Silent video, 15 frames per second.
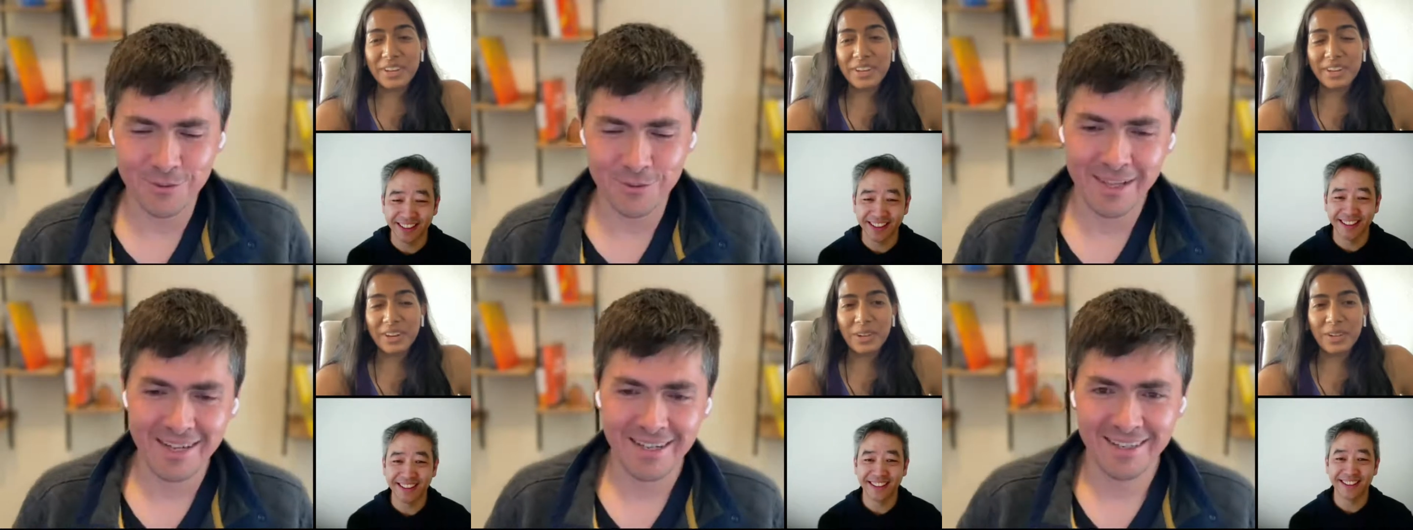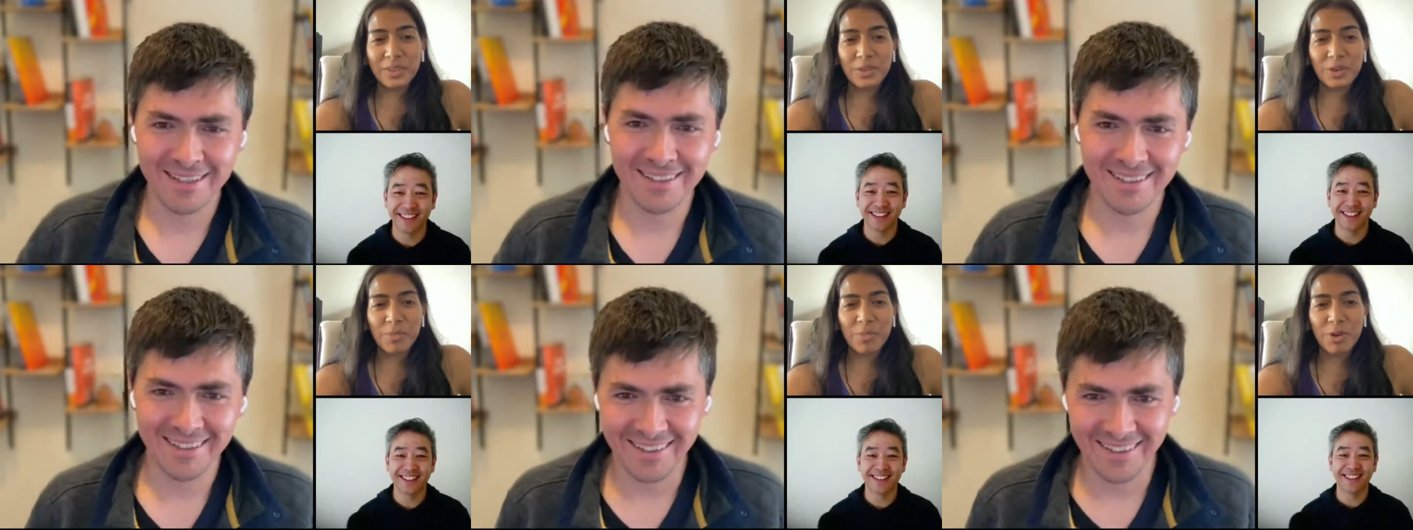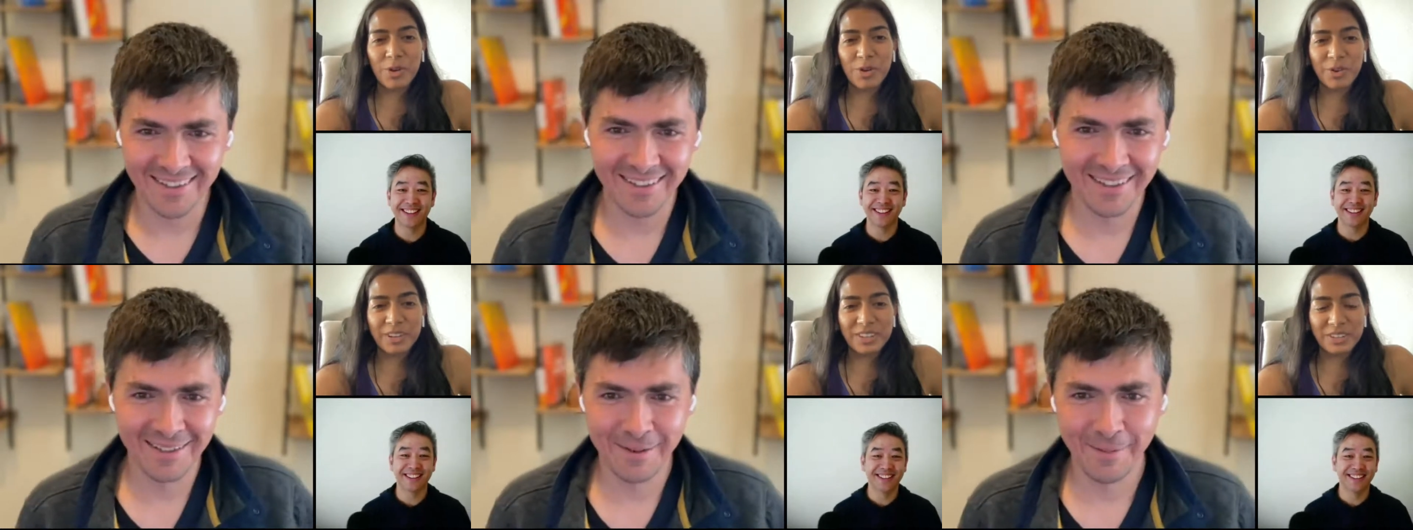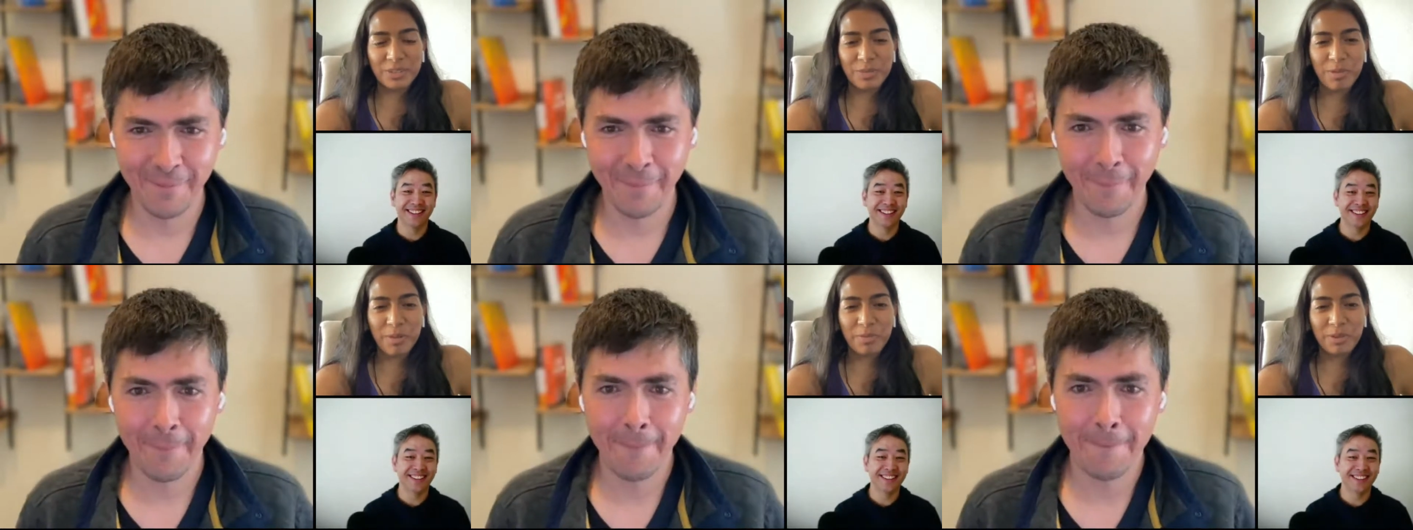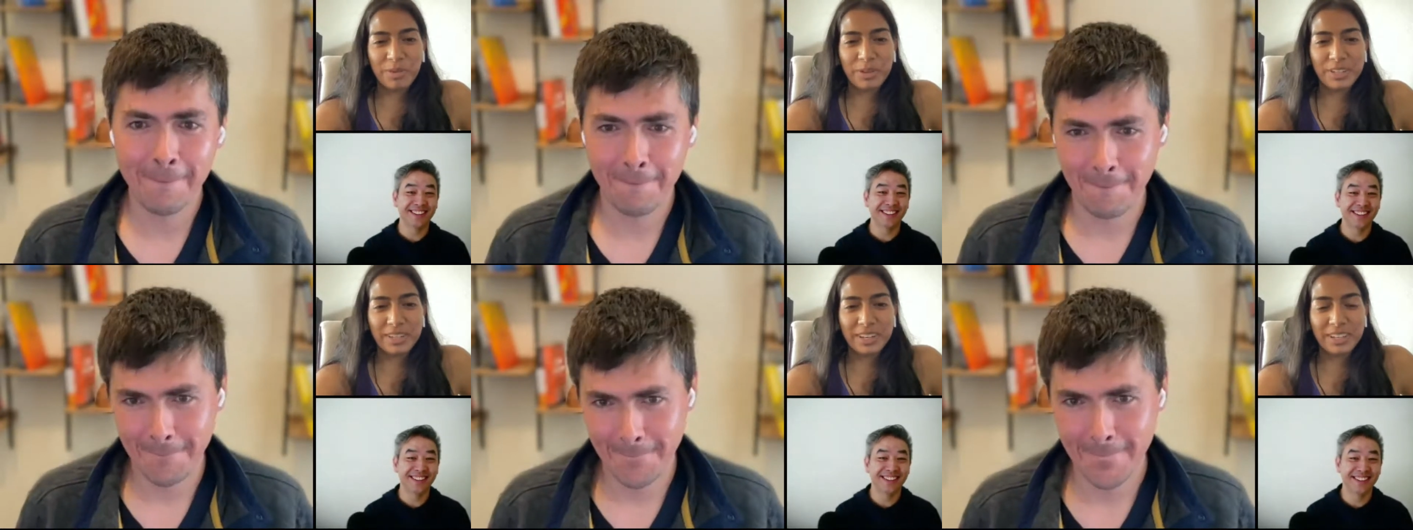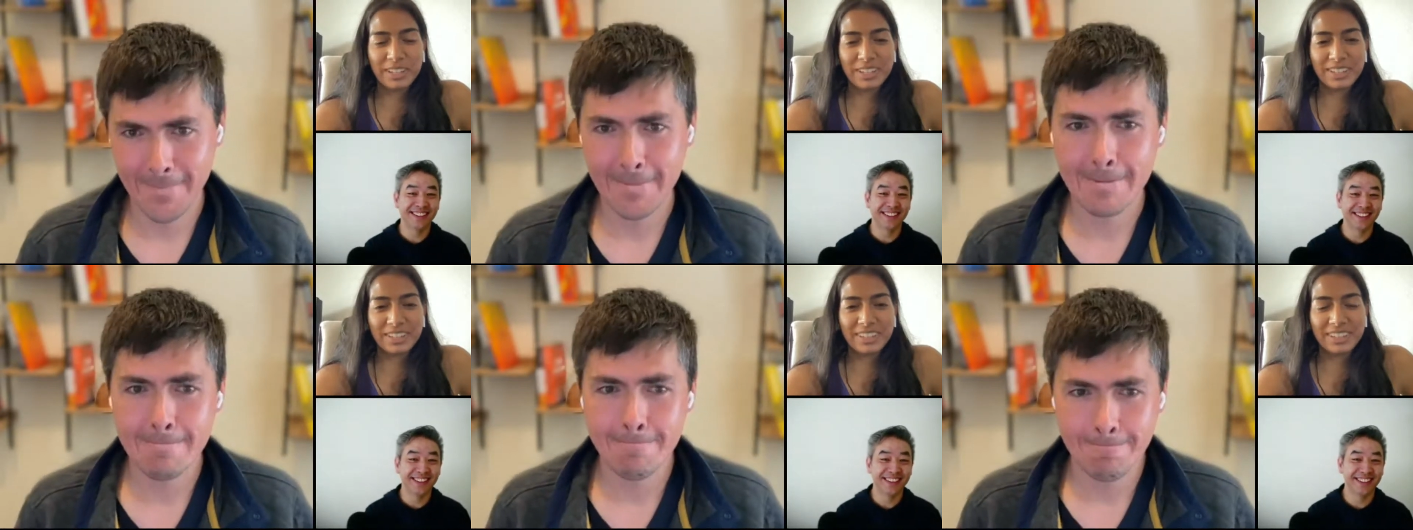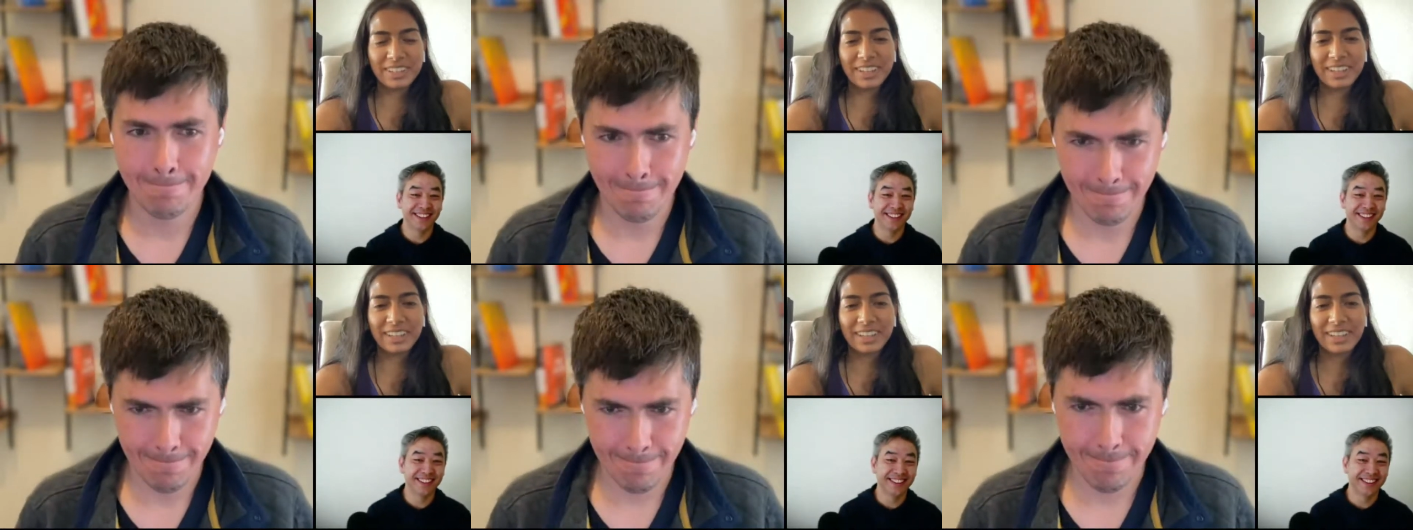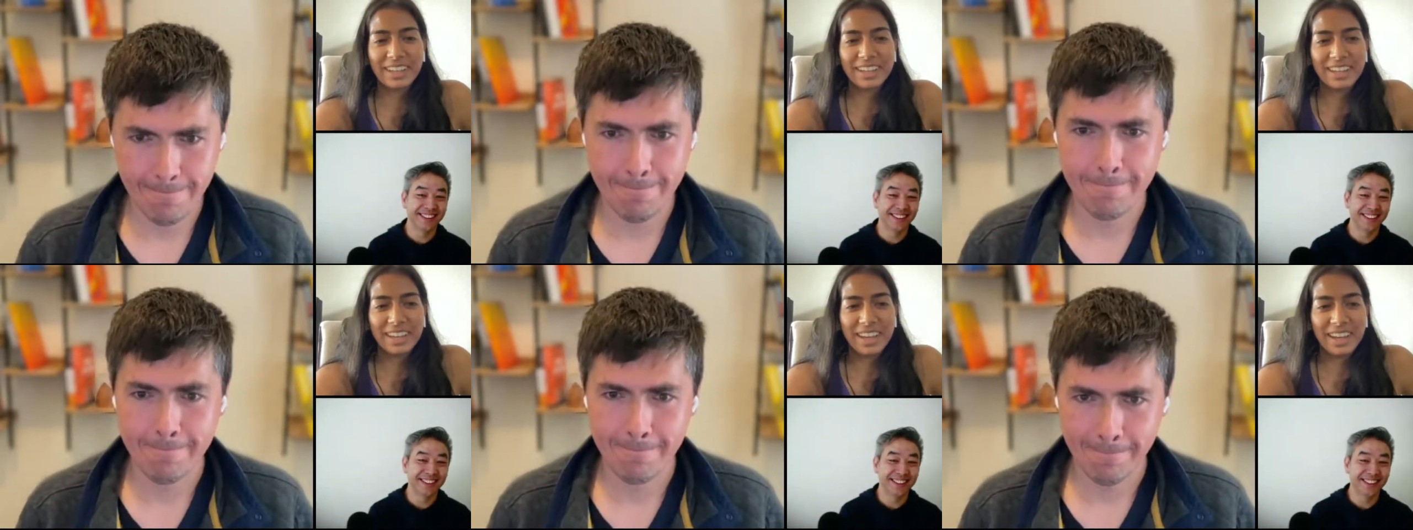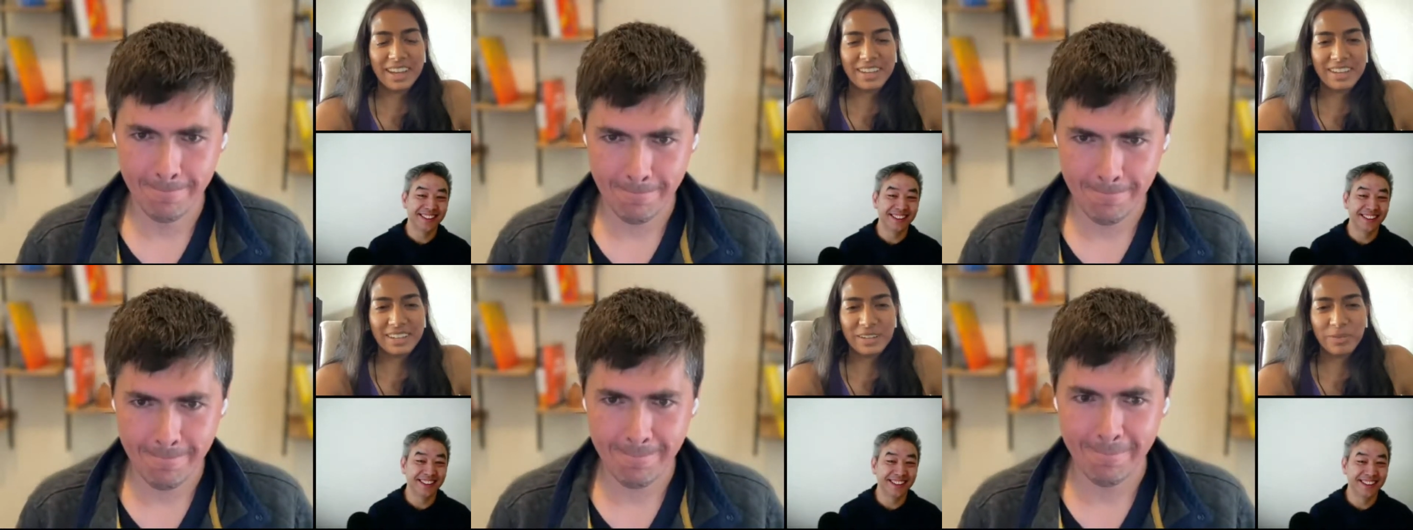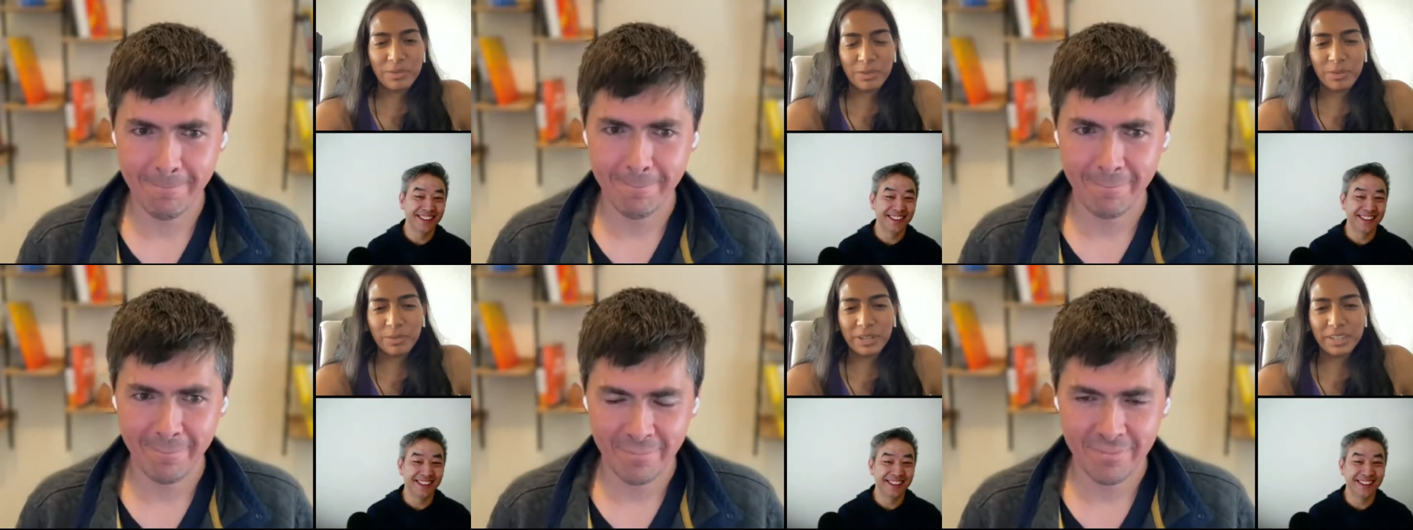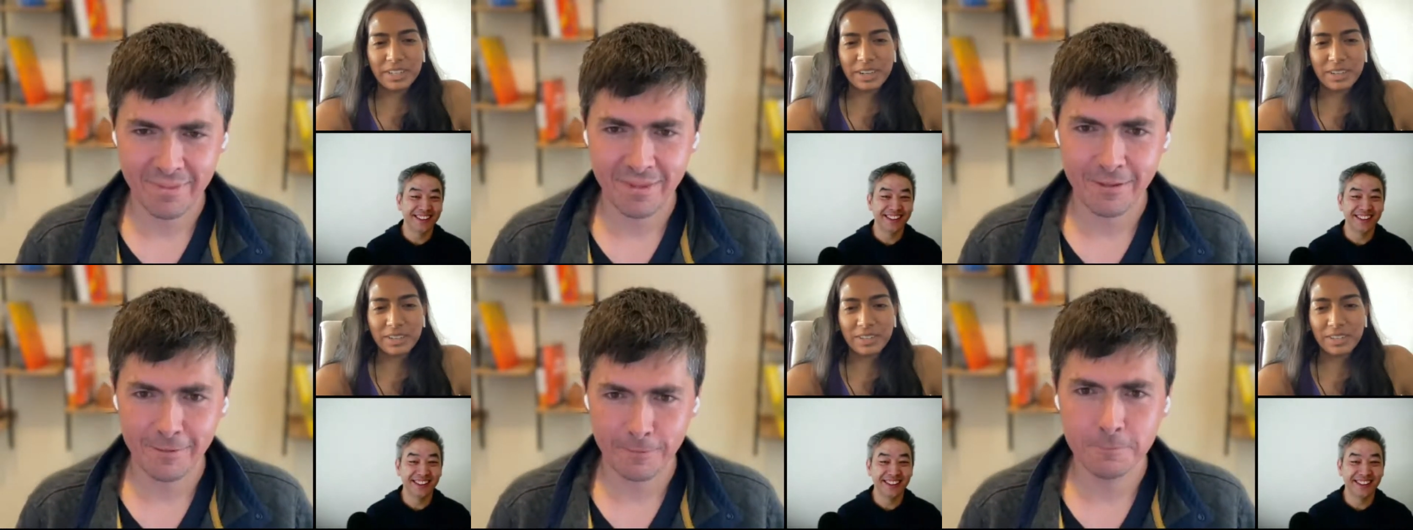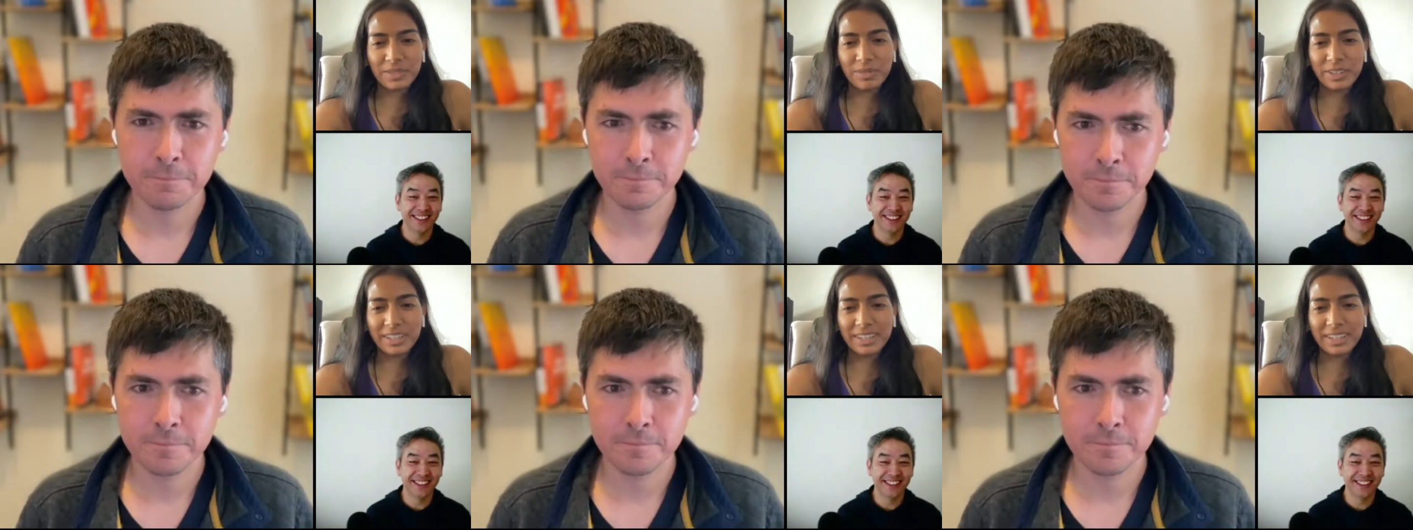Speaker 1: they're then, all remote because remember we talked to like Andy from Read.cv.